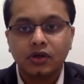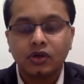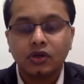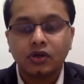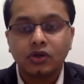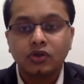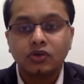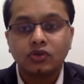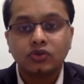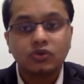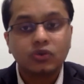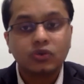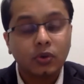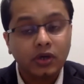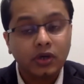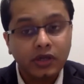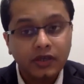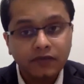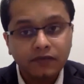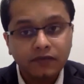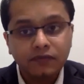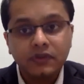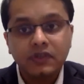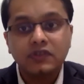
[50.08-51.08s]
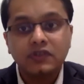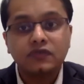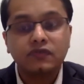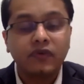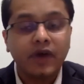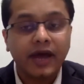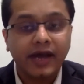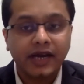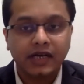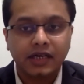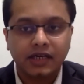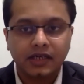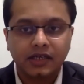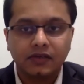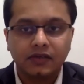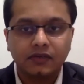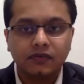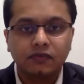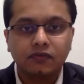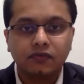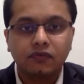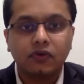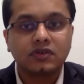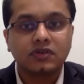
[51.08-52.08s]
So, if this factory
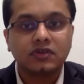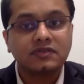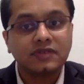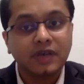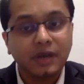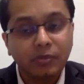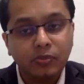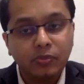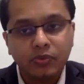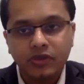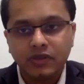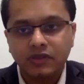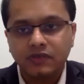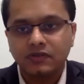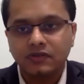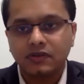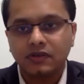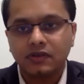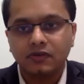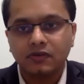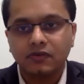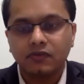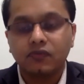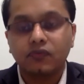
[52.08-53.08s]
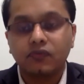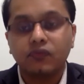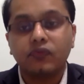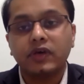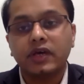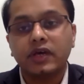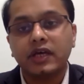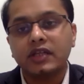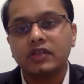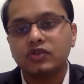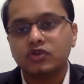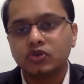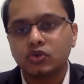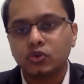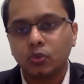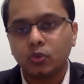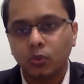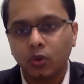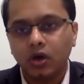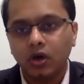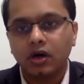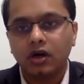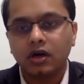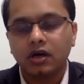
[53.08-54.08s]
for some reason fails to
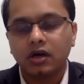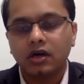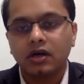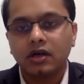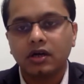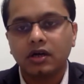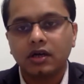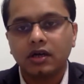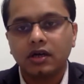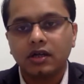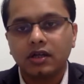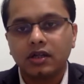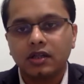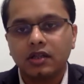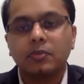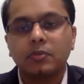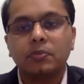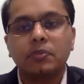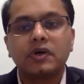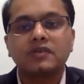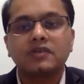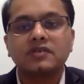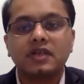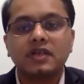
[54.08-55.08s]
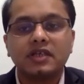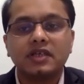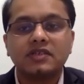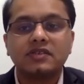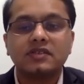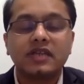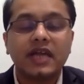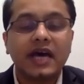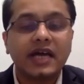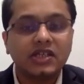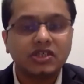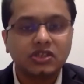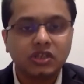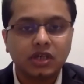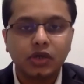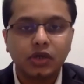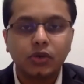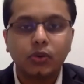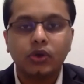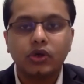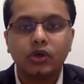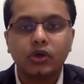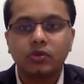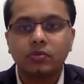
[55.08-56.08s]
work, the person is naturally
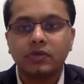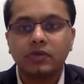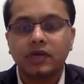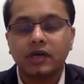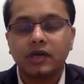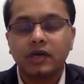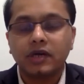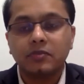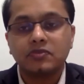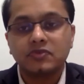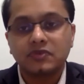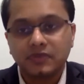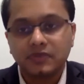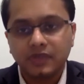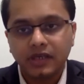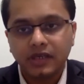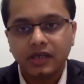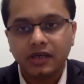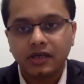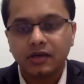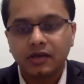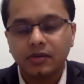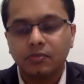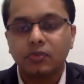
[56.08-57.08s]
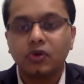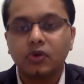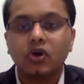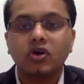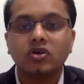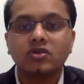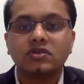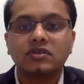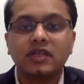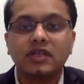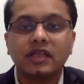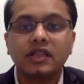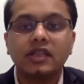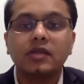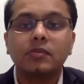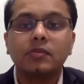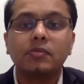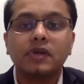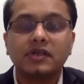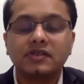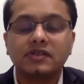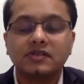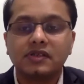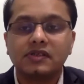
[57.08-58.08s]
going to become sick because then the
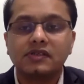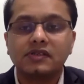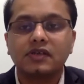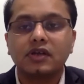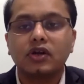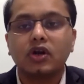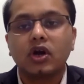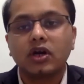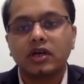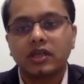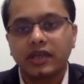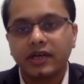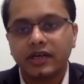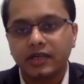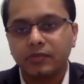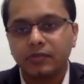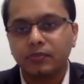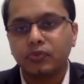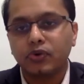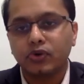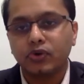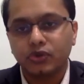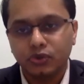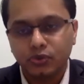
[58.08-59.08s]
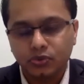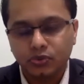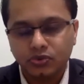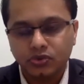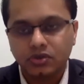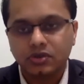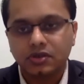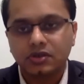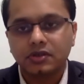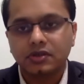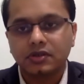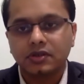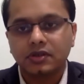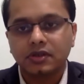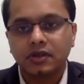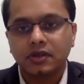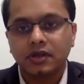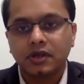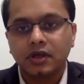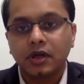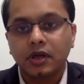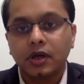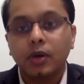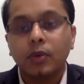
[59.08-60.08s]
blood cells are not getting produced.
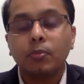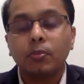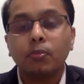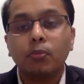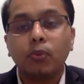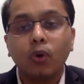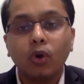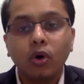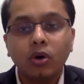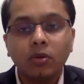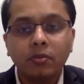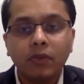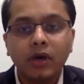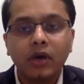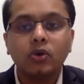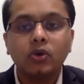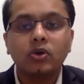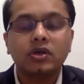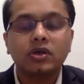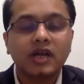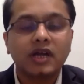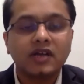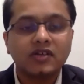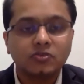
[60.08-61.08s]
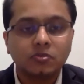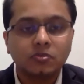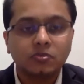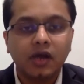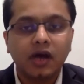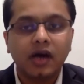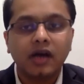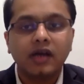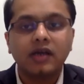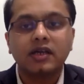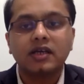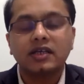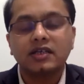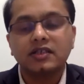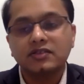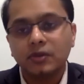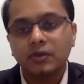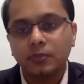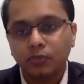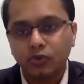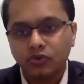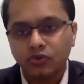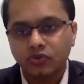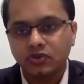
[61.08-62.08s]
Bone marrow transplant is a
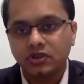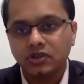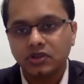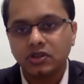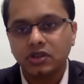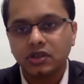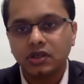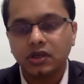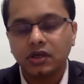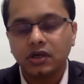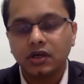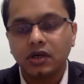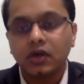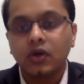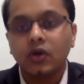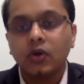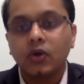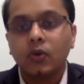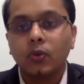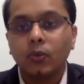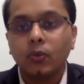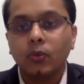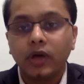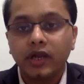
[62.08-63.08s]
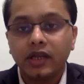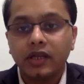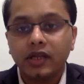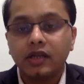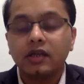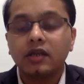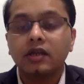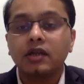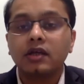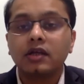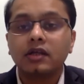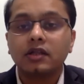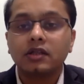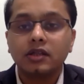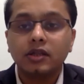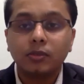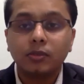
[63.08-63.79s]
procedure wherein the